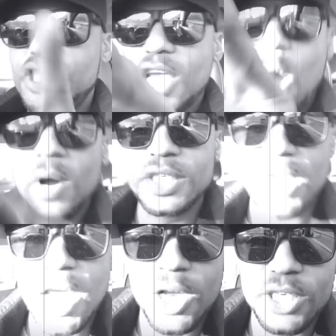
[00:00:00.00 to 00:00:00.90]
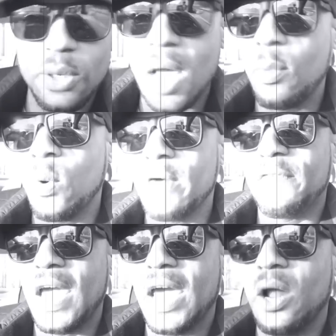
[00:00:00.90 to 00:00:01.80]
Geoengineering is your number one
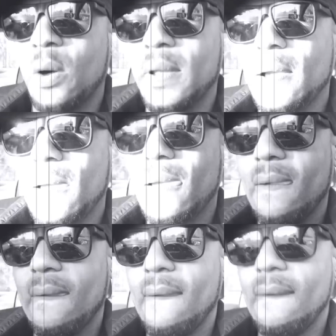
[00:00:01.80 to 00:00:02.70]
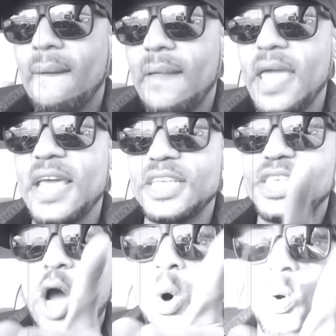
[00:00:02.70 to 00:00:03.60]
fan, homie. He
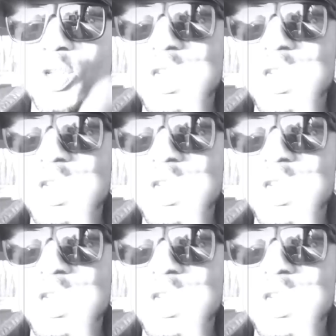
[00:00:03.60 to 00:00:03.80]
is your